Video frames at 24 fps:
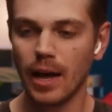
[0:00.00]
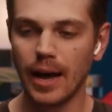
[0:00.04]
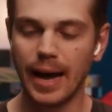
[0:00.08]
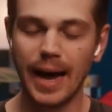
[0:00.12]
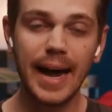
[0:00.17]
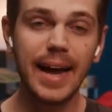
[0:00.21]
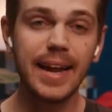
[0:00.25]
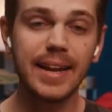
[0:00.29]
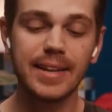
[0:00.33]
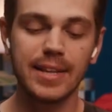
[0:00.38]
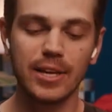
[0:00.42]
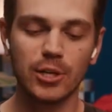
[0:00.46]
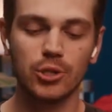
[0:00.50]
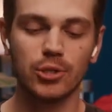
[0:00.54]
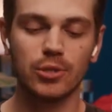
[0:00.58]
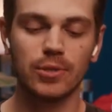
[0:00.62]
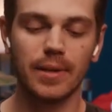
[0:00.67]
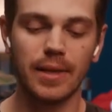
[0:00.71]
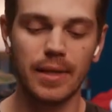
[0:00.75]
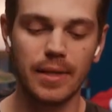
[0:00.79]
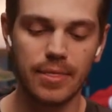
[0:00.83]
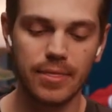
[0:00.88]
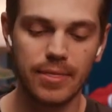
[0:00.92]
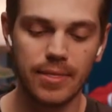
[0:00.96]
I
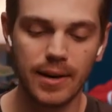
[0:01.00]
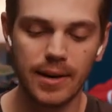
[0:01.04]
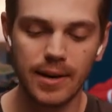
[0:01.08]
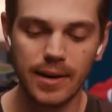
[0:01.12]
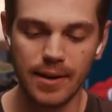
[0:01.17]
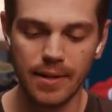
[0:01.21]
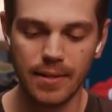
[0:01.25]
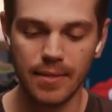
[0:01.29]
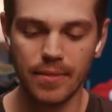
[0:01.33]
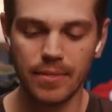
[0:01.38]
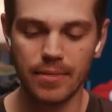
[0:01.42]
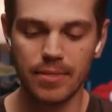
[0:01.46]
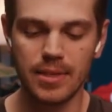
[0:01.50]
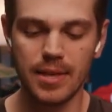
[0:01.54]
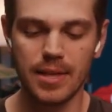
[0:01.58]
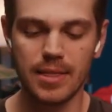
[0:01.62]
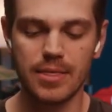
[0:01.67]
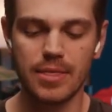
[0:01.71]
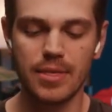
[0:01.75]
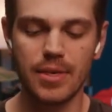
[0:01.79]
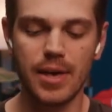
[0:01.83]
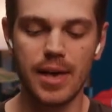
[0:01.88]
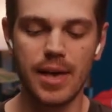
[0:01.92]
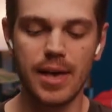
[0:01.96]
initially thought
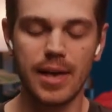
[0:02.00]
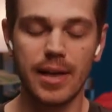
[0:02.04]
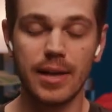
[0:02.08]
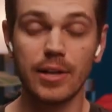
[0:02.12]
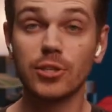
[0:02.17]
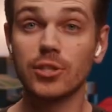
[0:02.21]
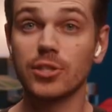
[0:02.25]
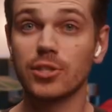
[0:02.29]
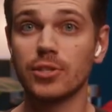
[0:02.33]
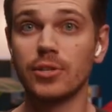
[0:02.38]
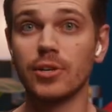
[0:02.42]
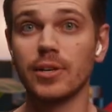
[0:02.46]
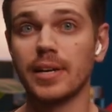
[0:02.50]
that they just